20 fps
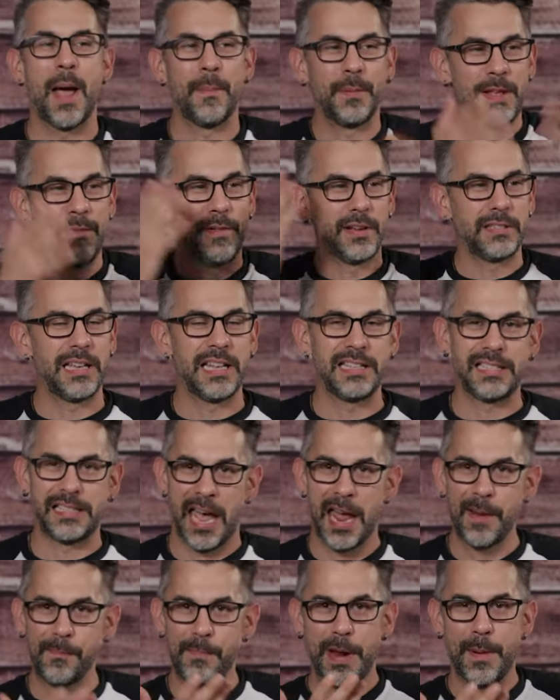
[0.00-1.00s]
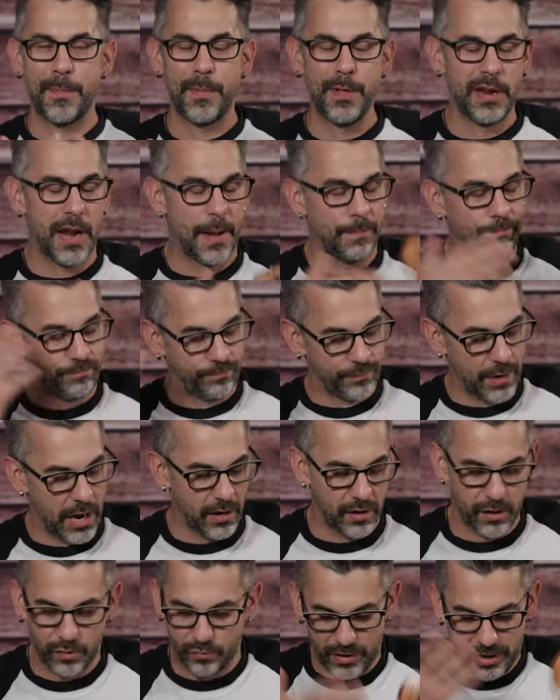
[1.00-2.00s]
I believe I said 10 people, and I'm not
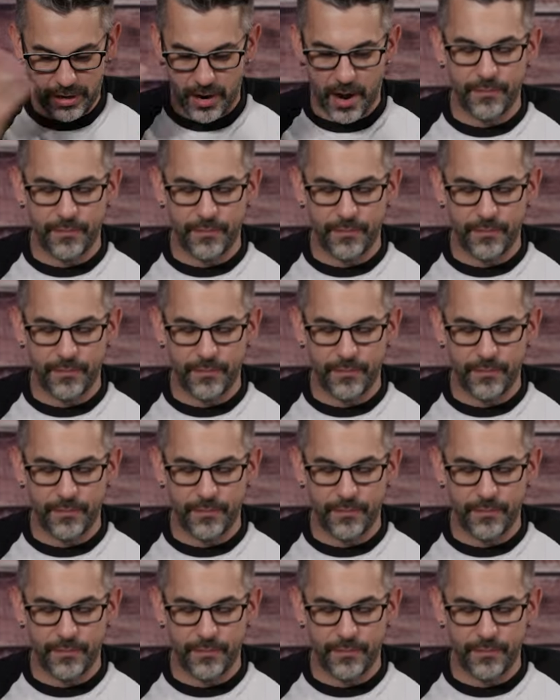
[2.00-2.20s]
going to read